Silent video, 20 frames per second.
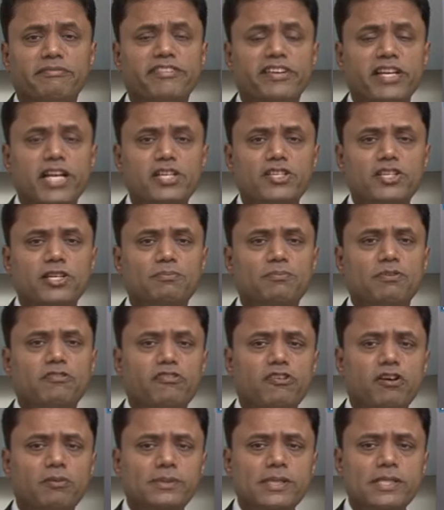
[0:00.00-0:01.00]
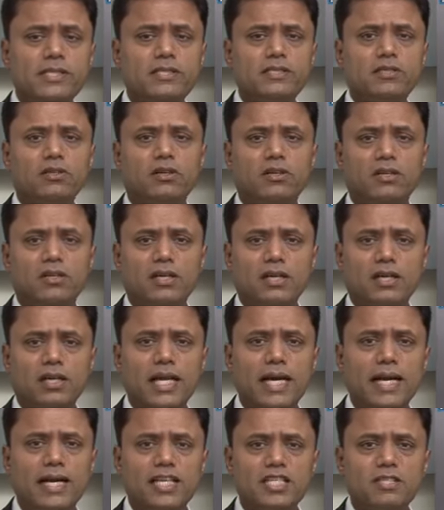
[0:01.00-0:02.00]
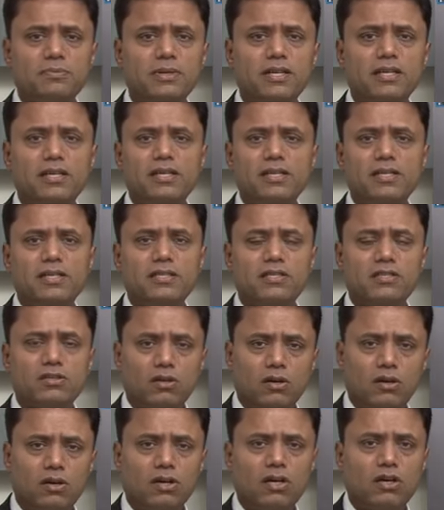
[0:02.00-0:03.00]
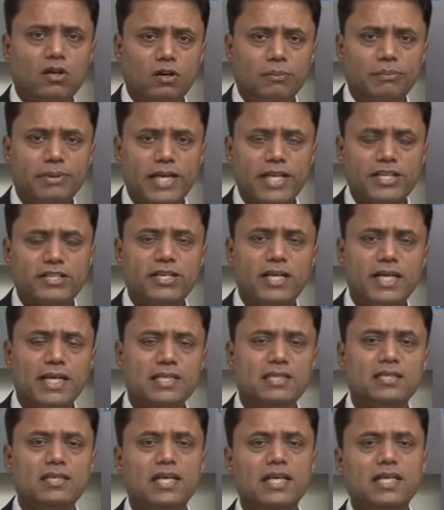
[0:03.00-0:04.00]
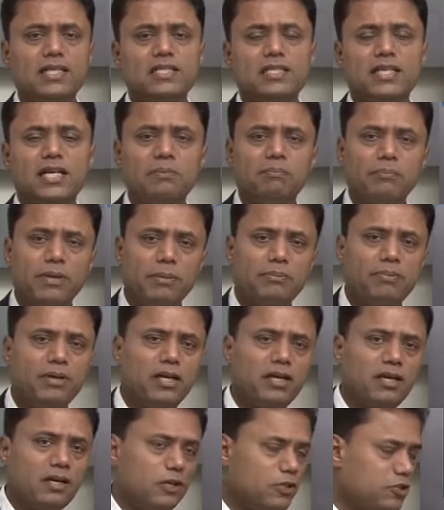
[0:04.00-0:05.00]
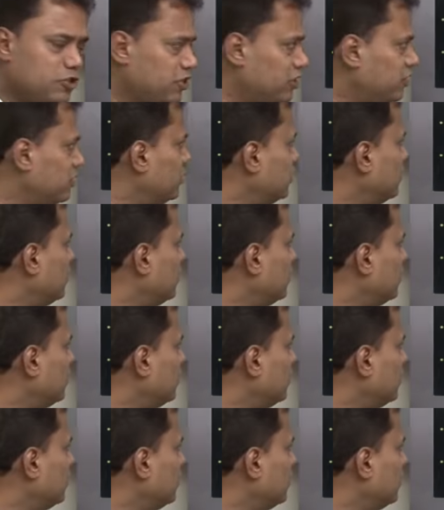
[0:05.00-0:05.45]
financial performance or client experience or operational excellence and people and culture,